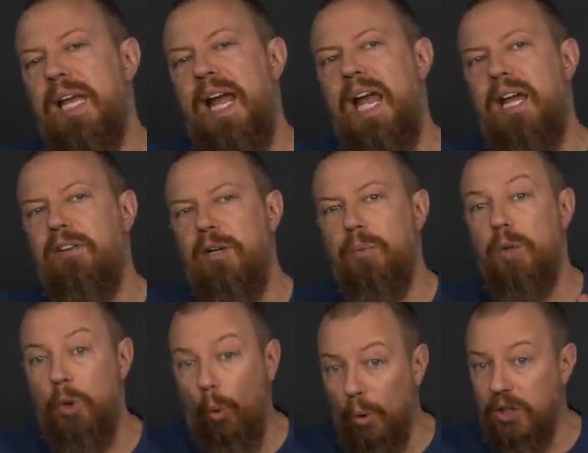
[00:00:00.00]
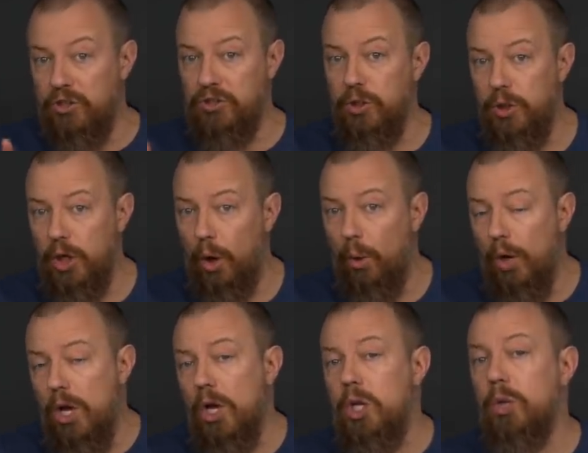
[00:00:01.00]
a, a, recording studio,
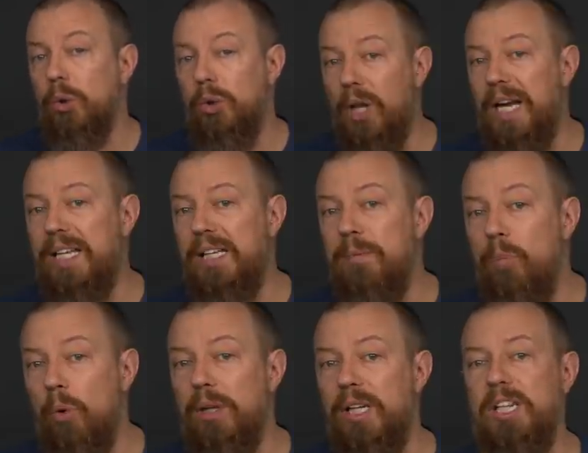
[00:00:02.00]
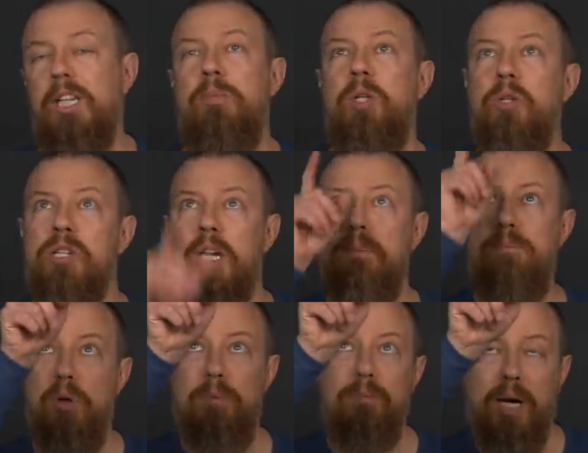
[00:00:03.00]
you're likely more likely to be using a
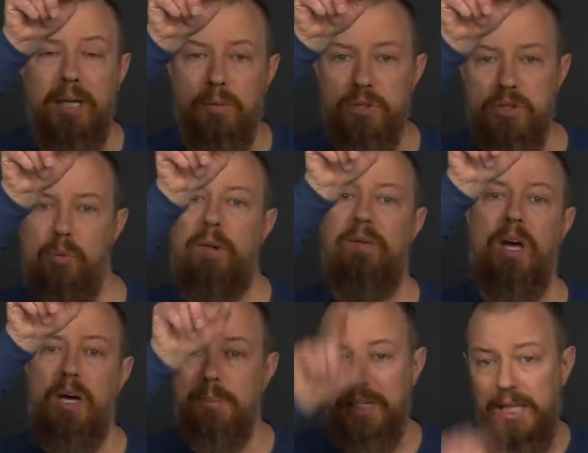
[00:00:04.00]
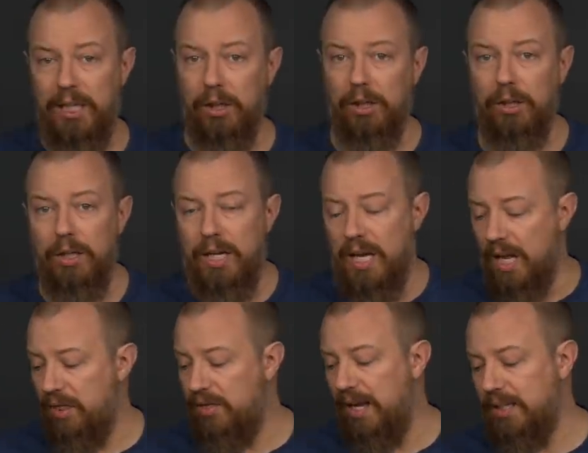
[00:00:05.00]
boom mic, which is what I've got up here,
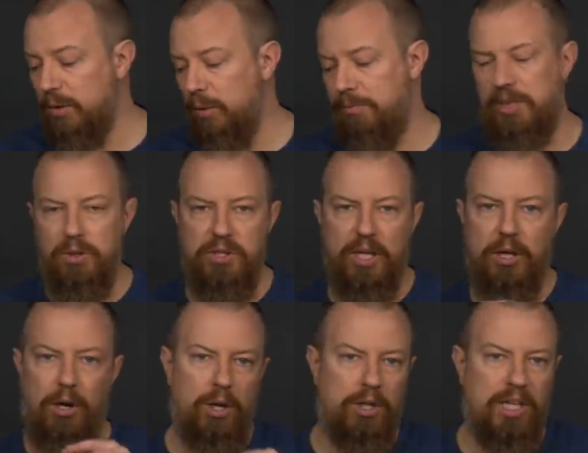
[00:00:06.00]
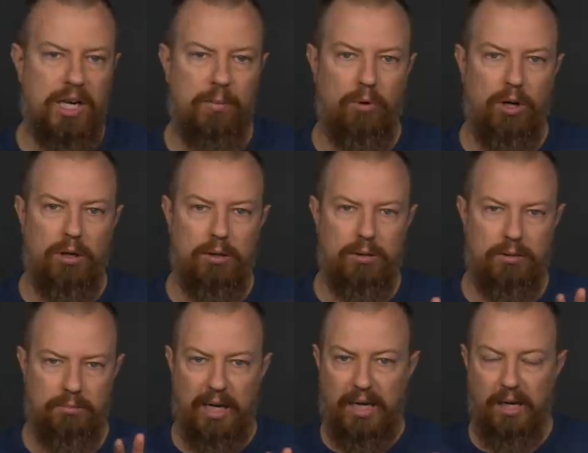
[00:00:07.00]
than you would be using an on-camera
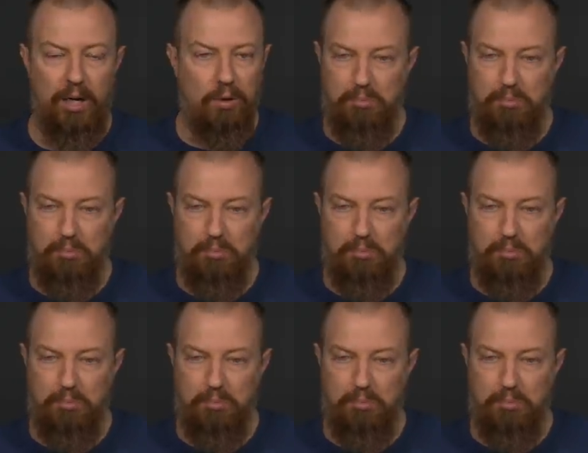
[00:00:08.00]
mic.